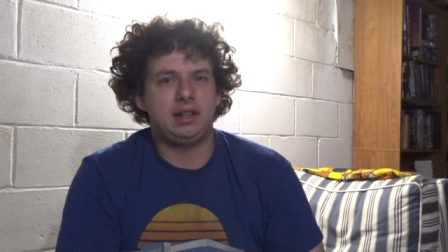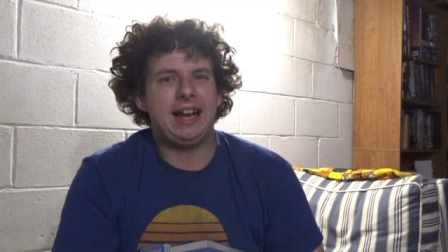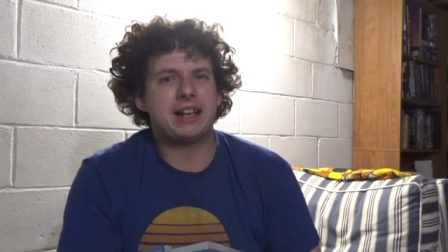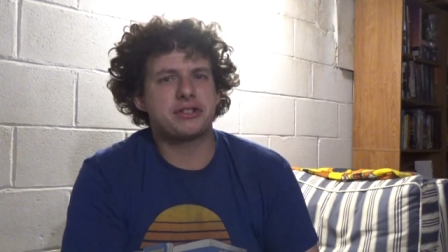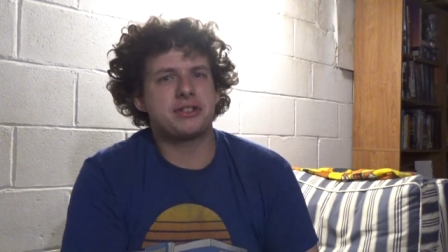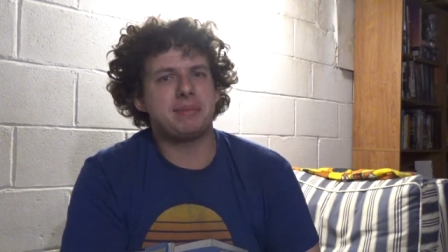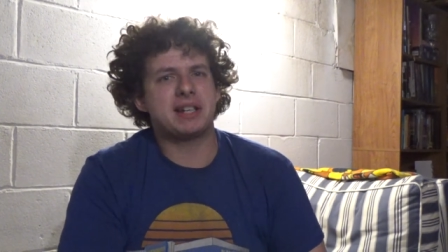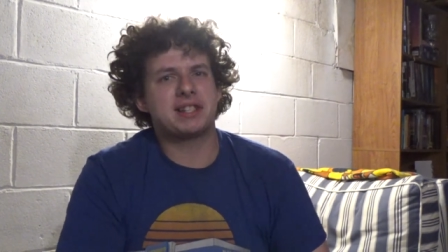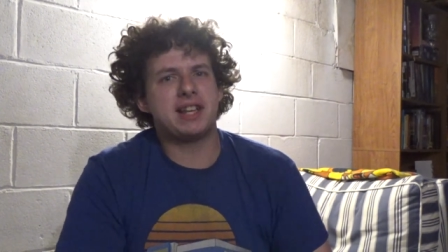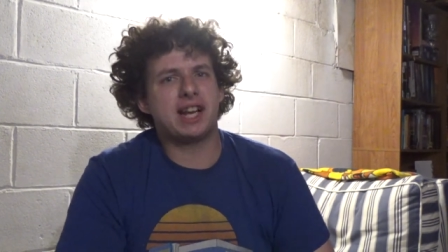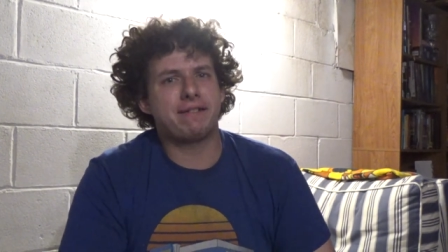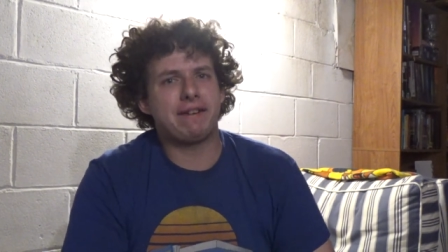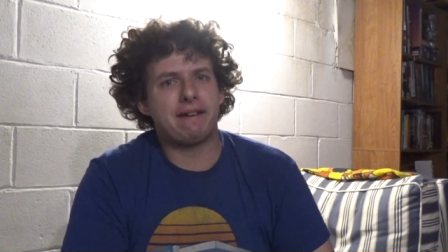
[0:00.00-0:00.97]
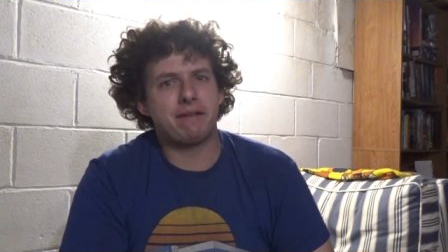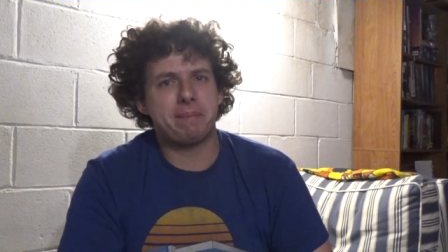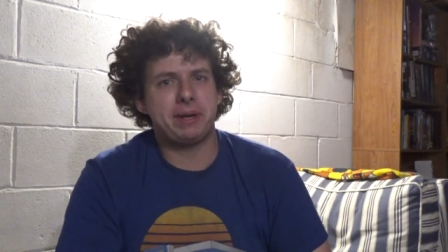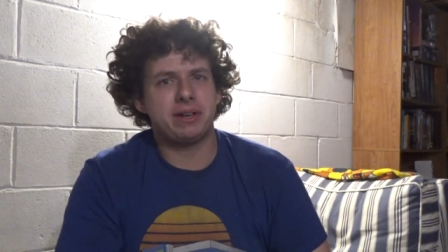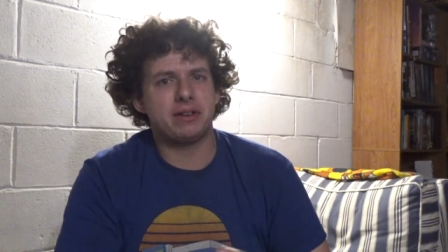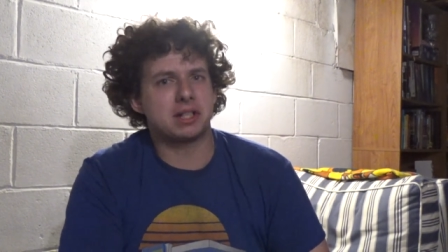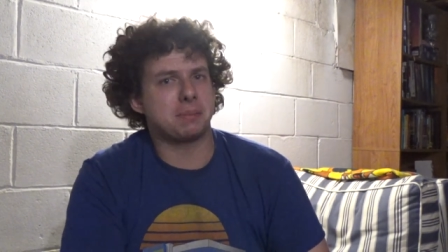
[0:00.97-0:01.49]
Actually, my second favorite
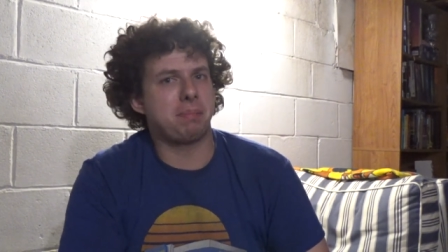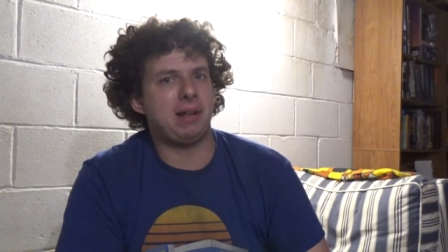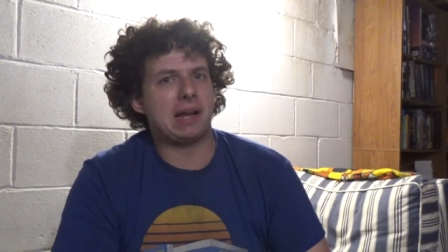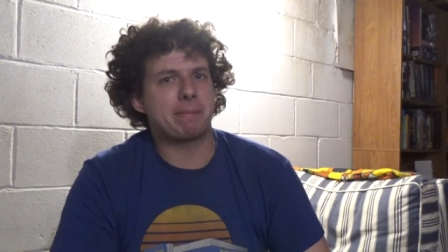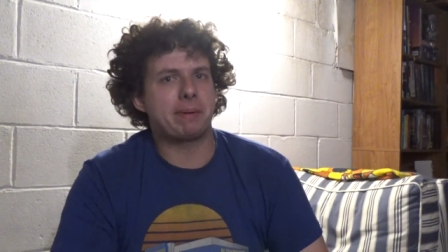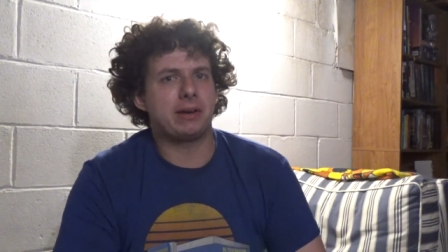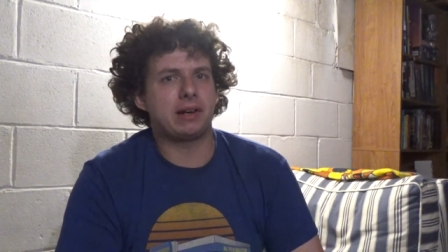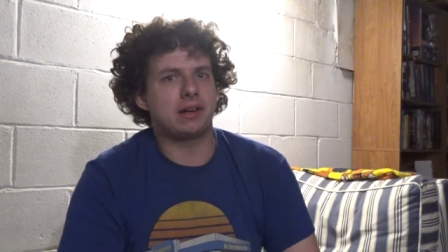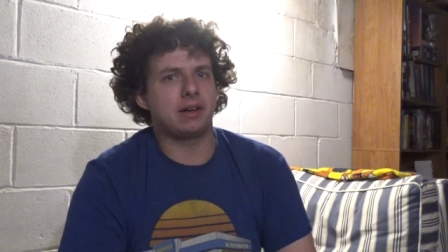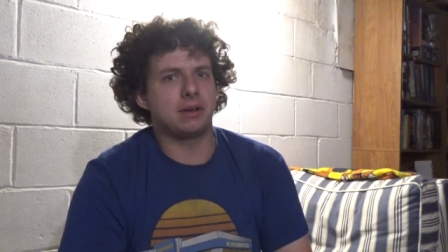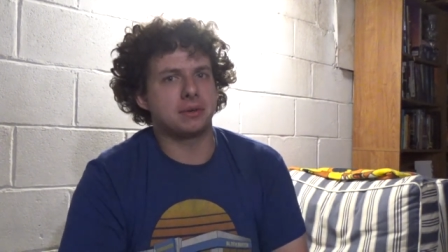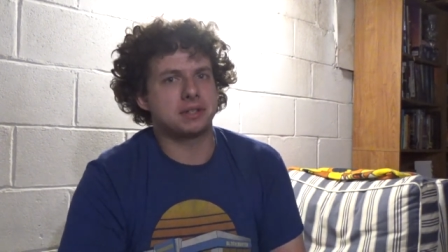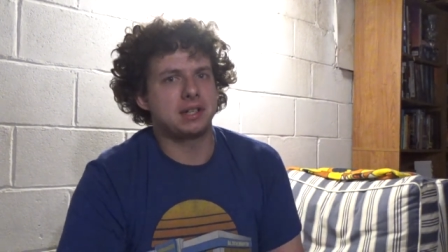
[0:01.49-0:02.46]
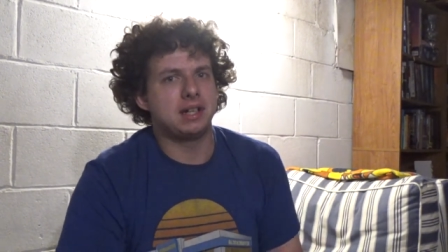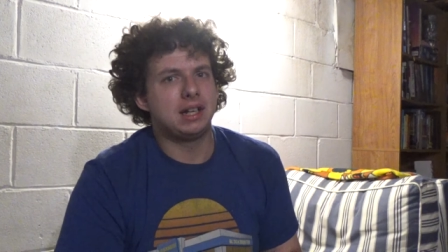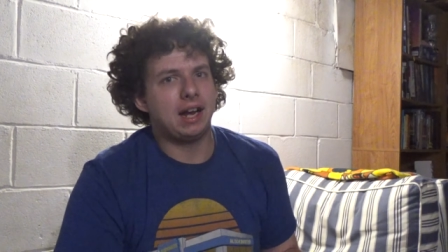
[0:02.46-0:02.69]
beer is a Blackberry Gose.